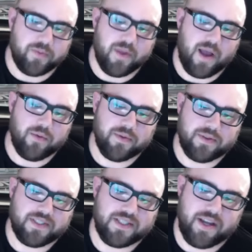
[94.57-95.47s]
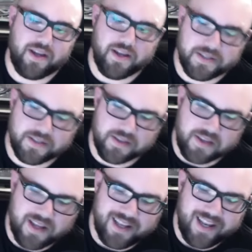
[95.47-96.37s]
I would say he's
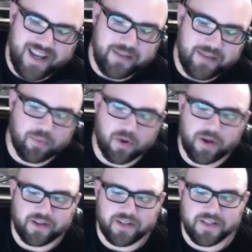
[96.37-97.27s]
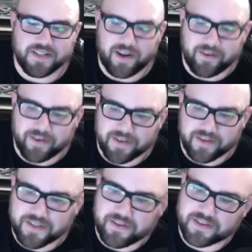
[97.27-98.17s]
the lead product designer in the
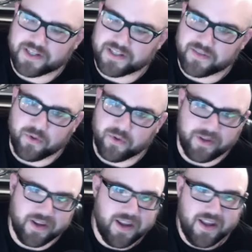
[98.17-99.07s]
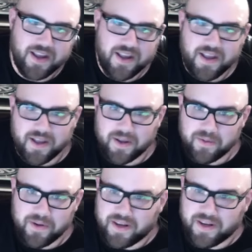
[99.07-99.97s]
synthesizer world. I
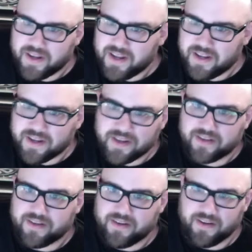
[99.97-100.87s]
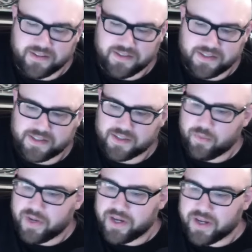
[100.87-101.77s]
mean, he did so
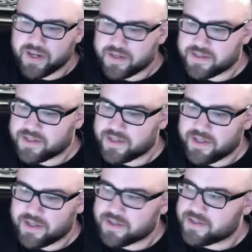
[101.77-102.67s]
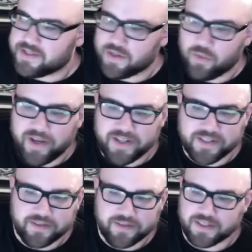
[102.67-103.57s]
many
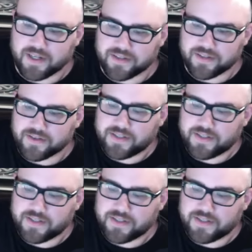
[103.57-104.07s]
synthesizers.